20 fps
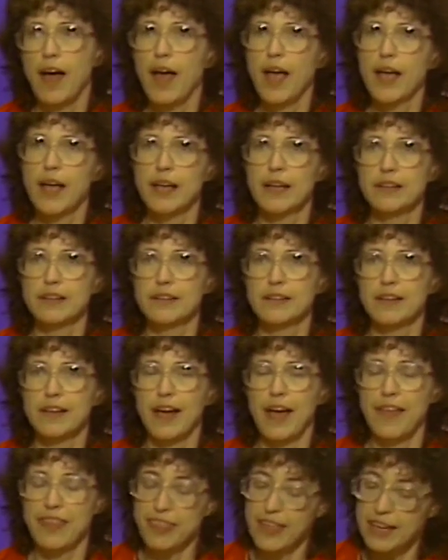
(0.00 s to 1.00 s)
And
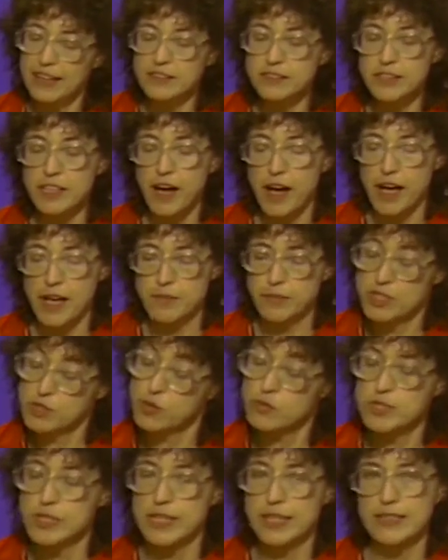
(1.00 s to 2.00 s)
at that time, this
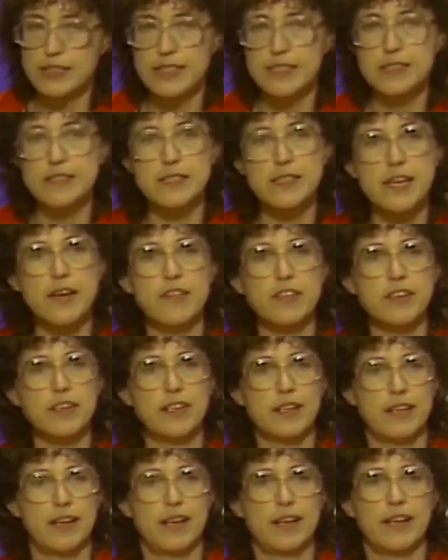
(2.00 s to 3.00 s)
was
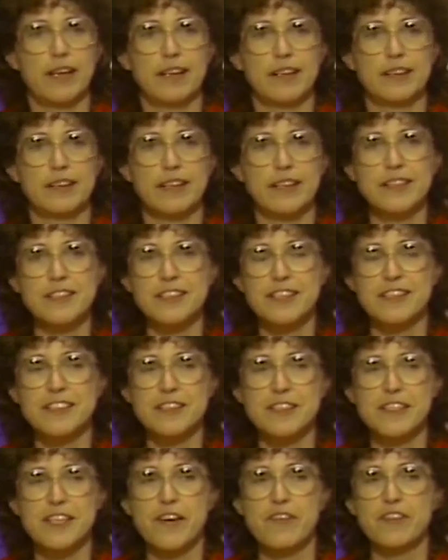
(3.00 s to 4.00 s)
1970, and in
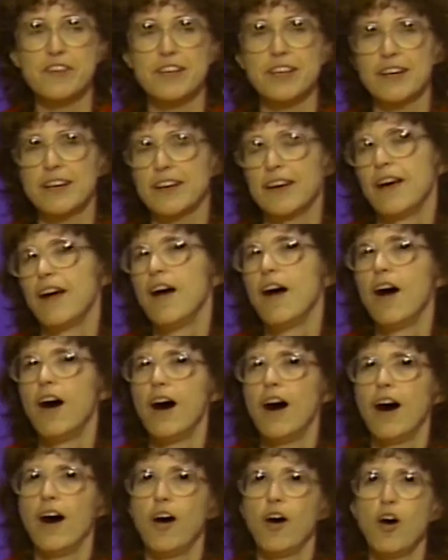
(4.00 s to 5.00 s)
1970,
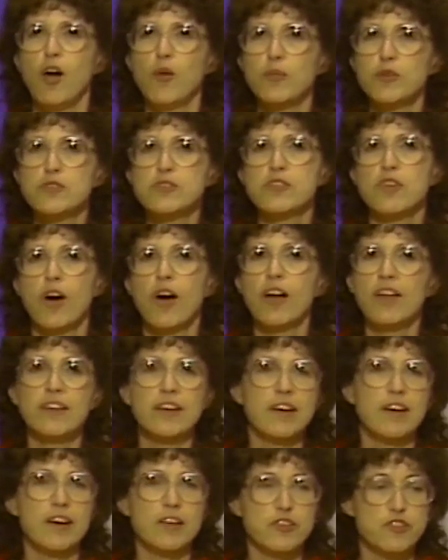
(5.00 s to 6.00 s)
almost all
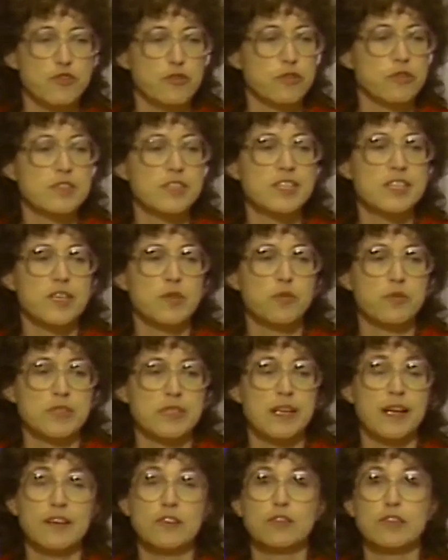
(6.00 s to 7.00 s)
the art you could see was
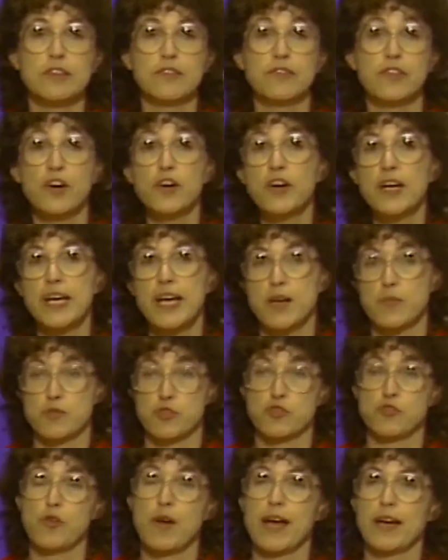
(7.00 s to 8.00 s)
not only very
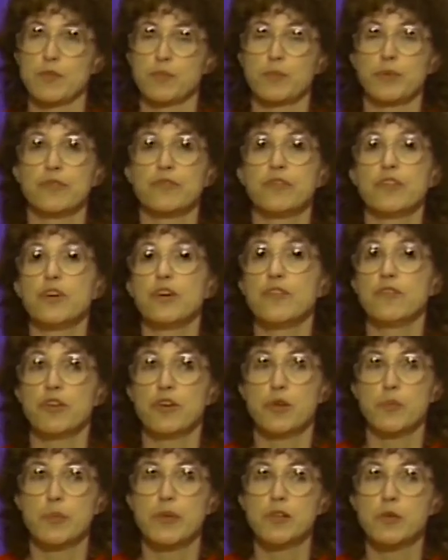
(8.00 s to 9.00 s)
abstract, but very,
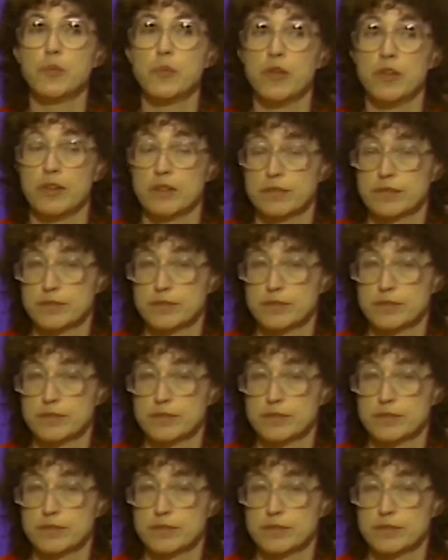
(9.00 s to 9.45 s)
very minimally